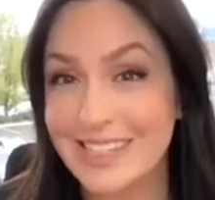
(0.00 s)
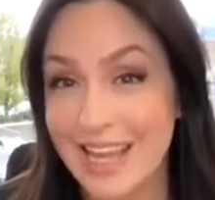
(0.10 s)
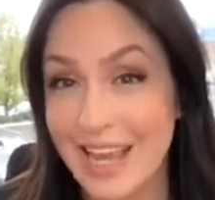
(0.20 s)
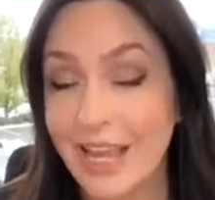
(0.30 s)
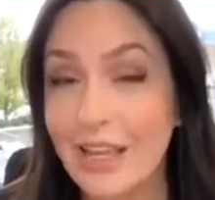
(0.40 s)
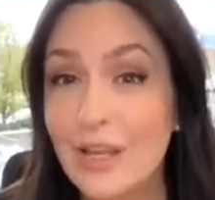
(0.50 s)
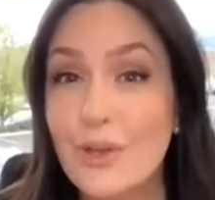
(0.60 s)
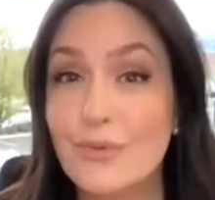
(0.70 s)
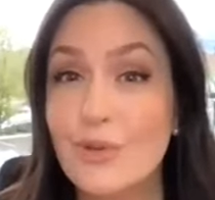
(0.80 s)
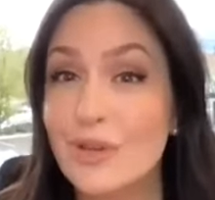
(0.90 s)
today,
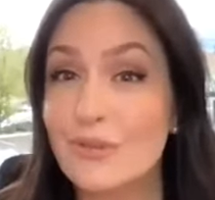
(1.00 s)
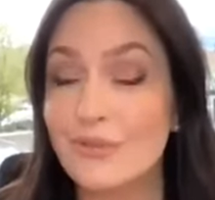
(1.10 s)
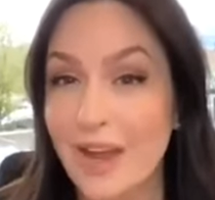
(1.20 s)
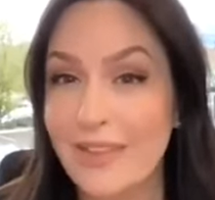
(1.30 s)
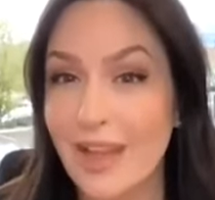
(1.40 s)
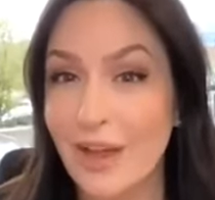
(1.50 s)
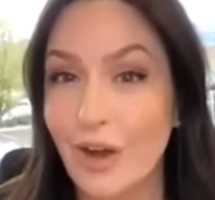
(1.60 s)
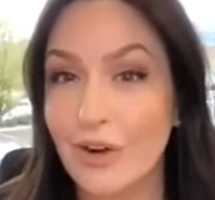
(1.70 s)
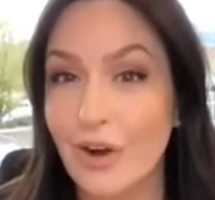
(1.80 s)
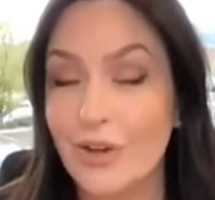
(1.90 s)
you can find that
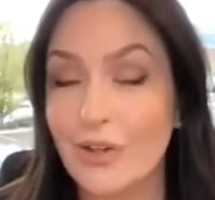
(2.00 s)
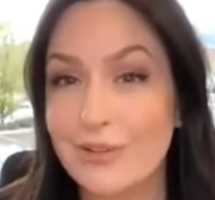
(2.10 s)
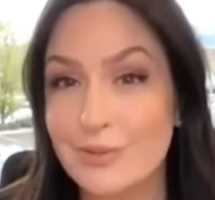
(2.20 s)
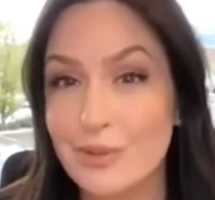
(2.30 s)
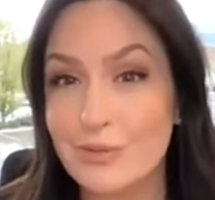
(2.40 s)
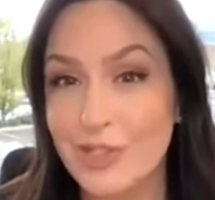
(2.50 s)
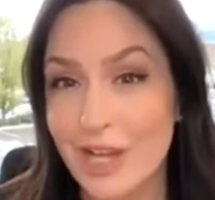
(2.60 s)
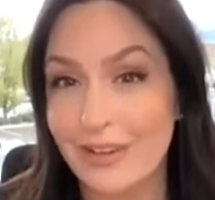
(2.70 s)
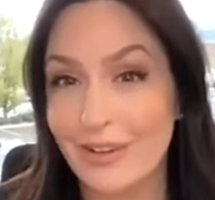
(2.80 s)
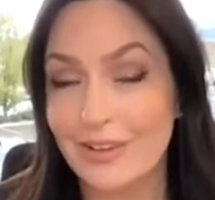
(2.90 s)
on our YouTube
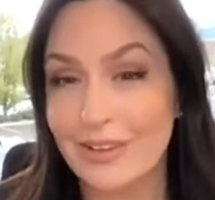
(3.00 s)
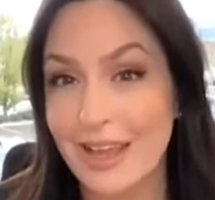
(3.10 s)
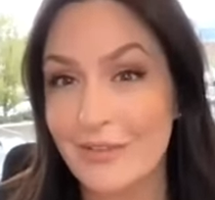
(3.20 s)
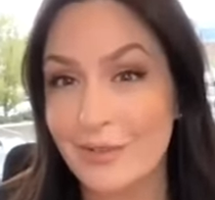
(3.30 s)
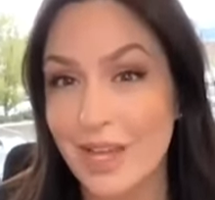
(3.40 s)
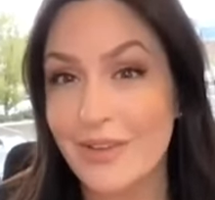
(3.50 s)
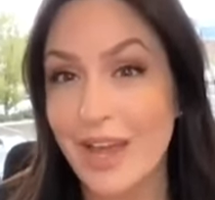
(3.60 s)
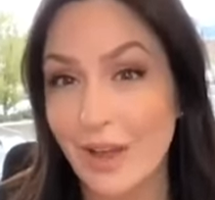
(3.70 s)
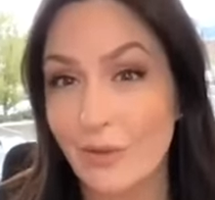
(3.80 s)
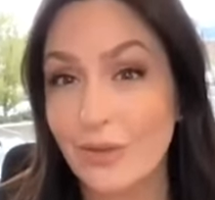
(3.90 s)
channel, LifeWave
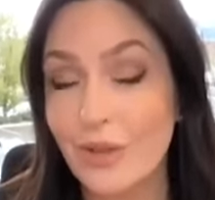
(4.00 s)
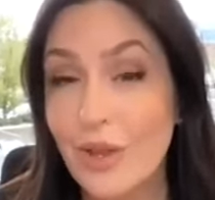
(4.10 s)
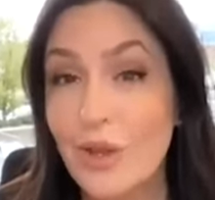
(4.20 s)
Health.